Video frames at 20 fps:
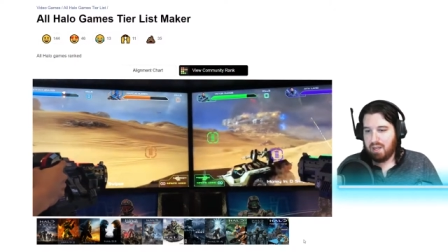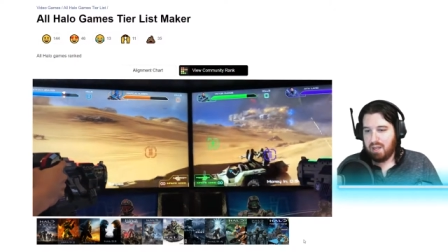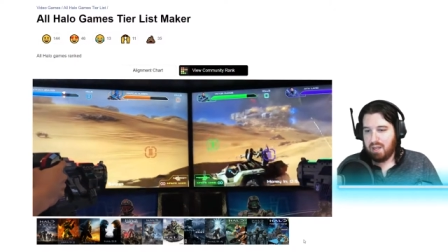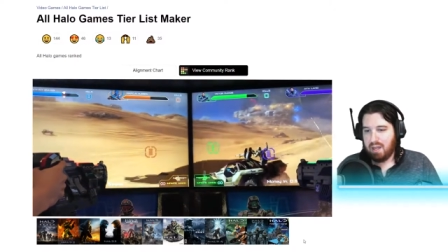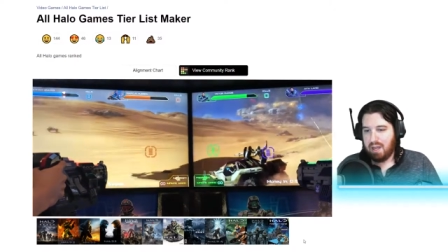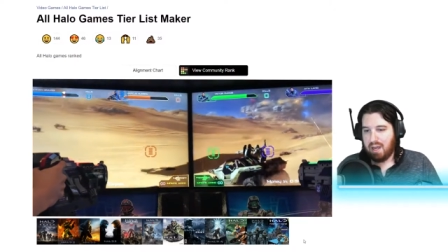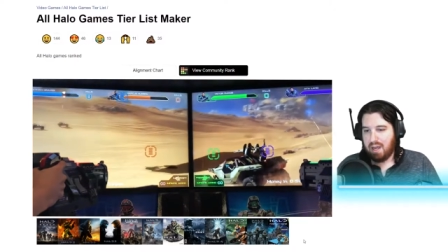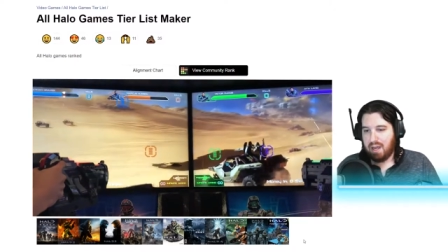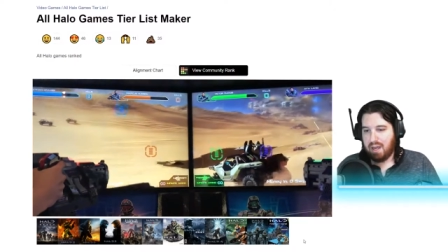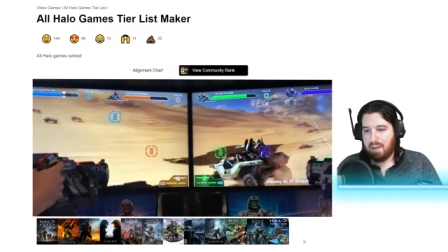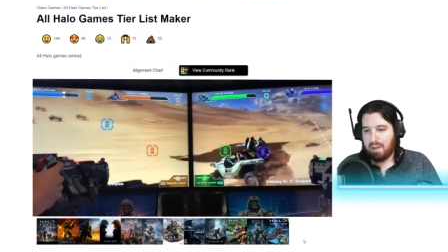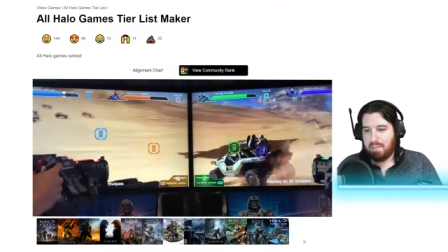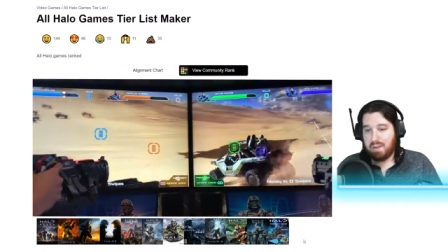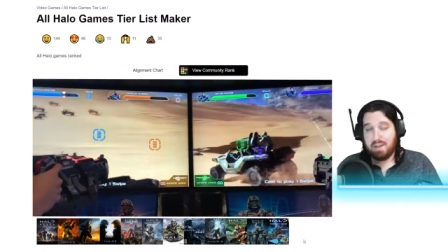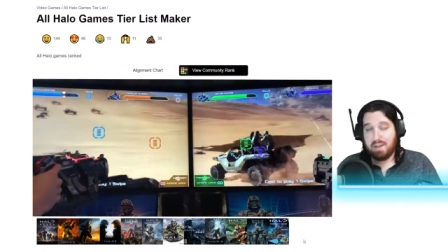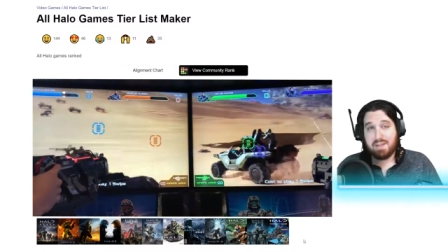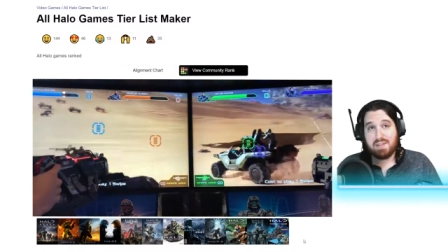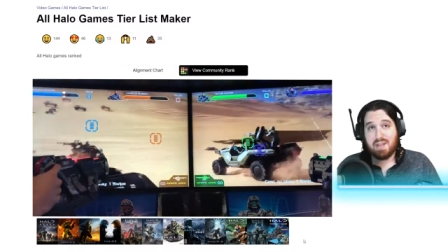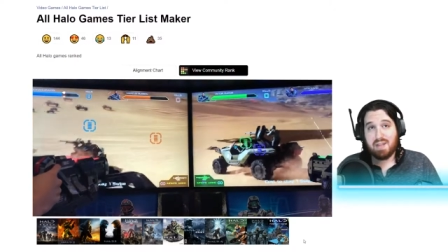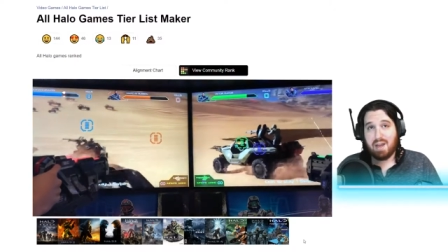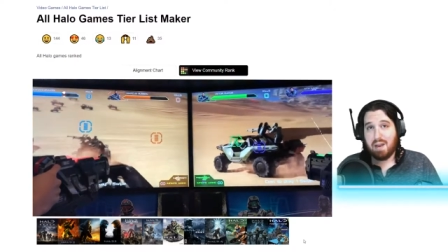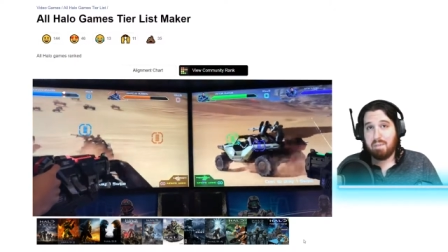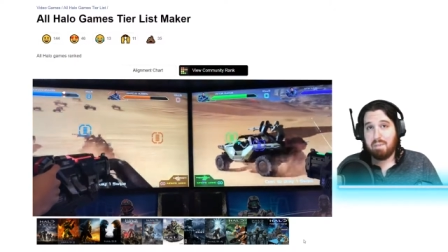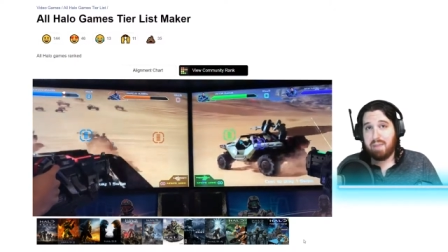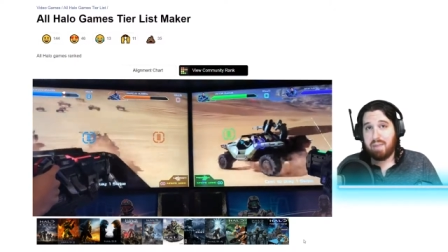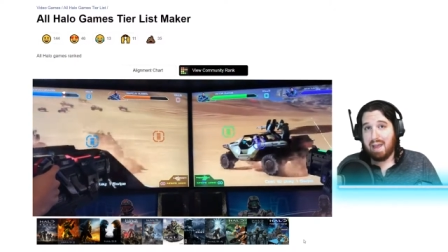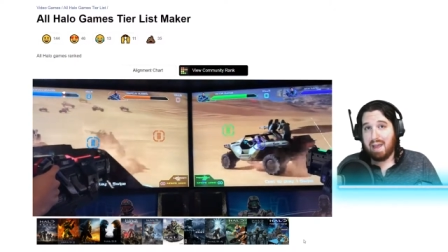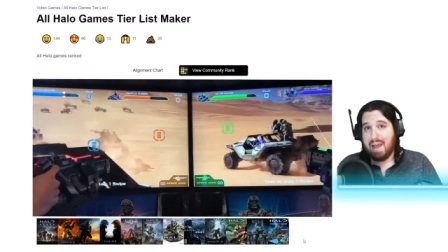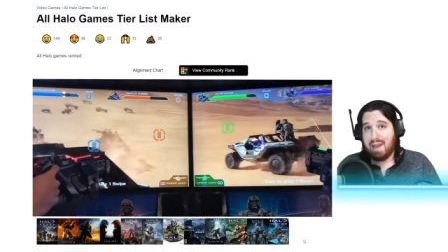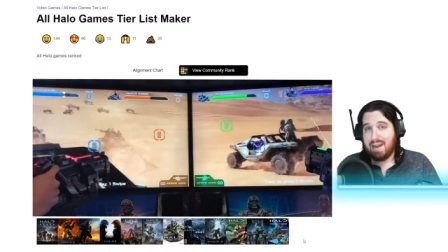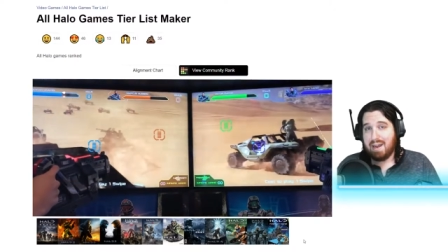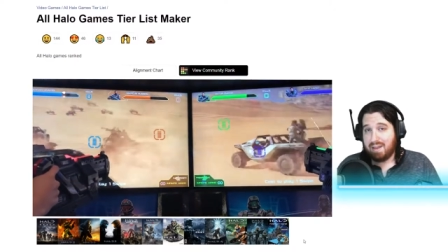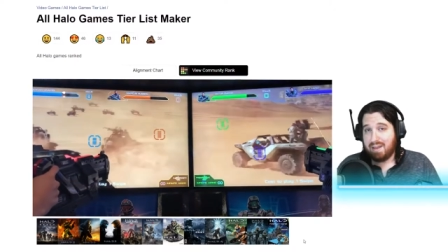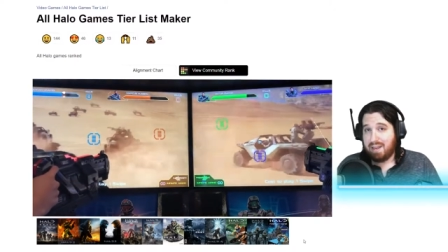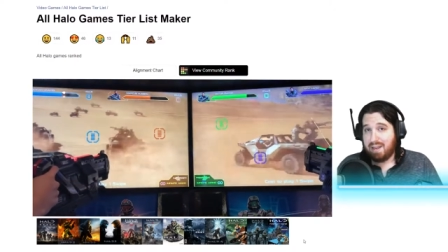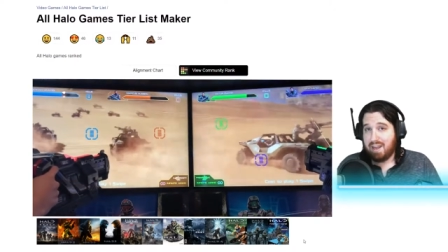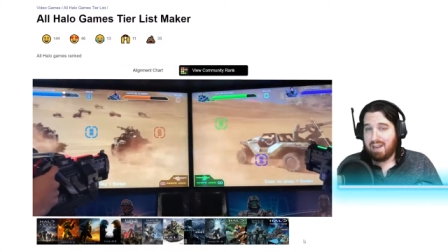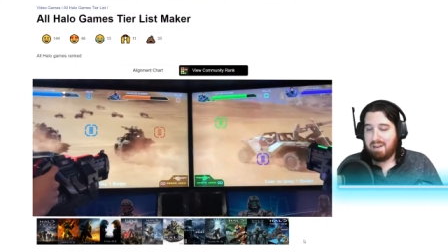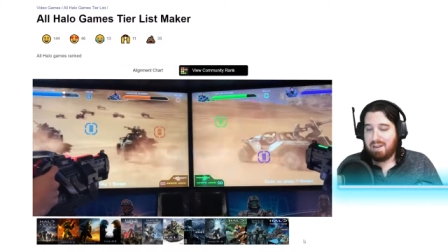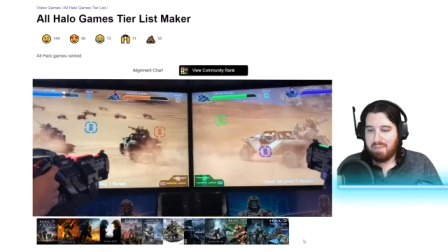Um, it's not a bad
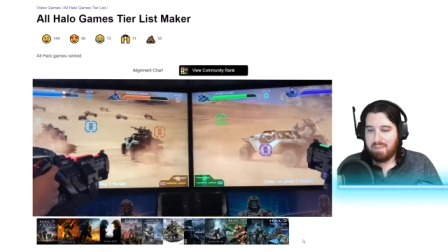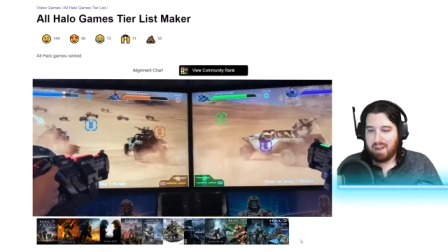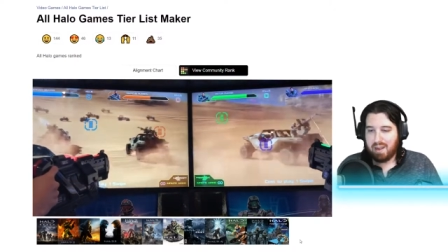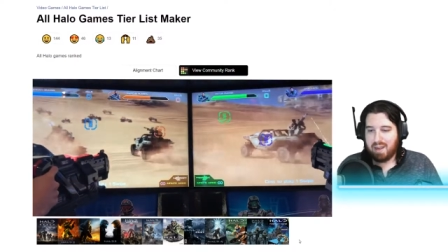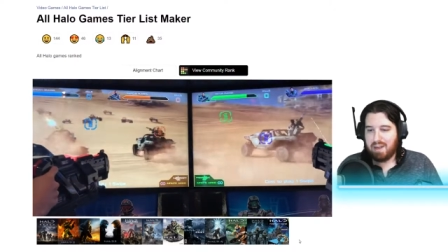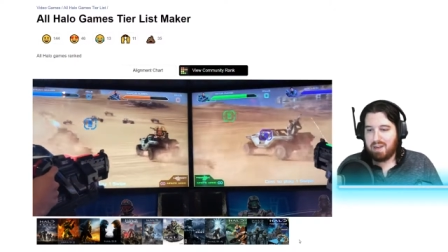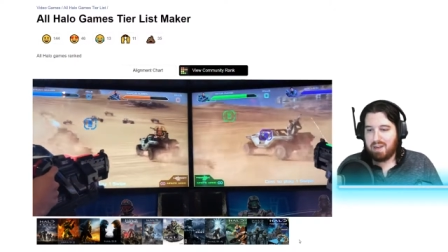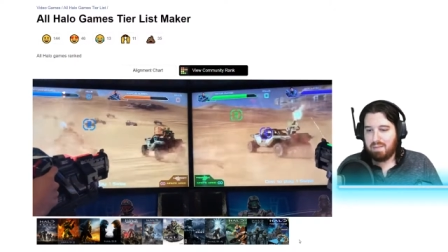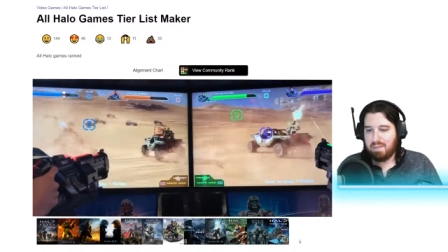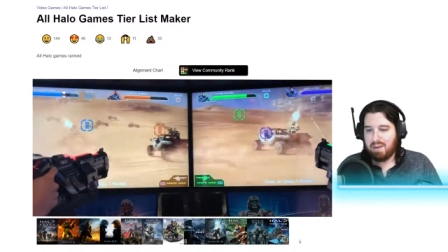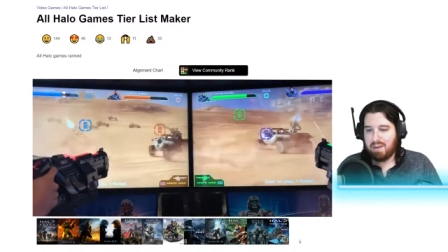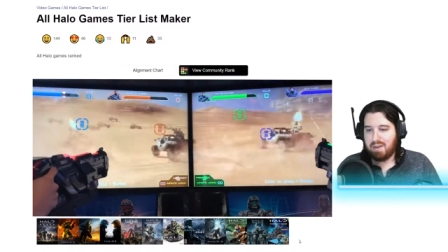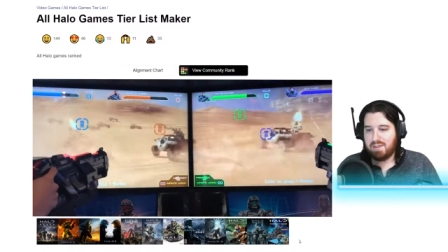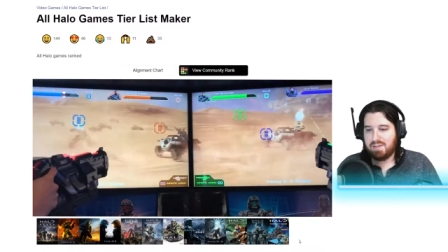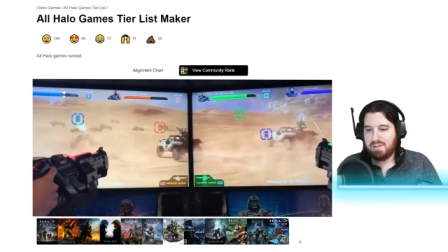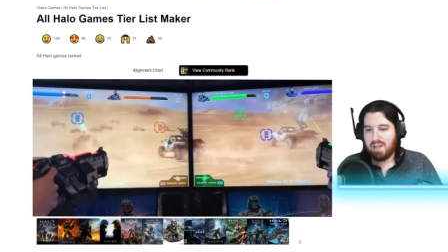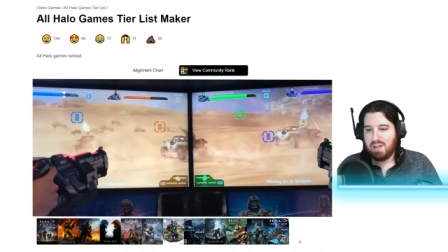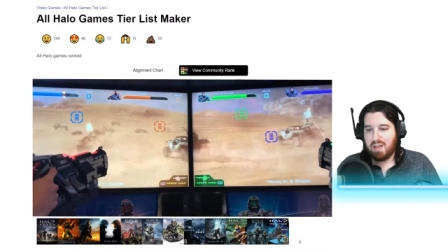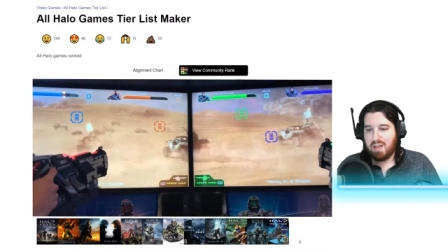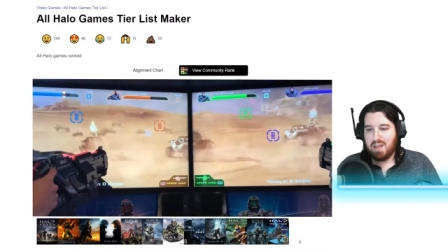game by any means,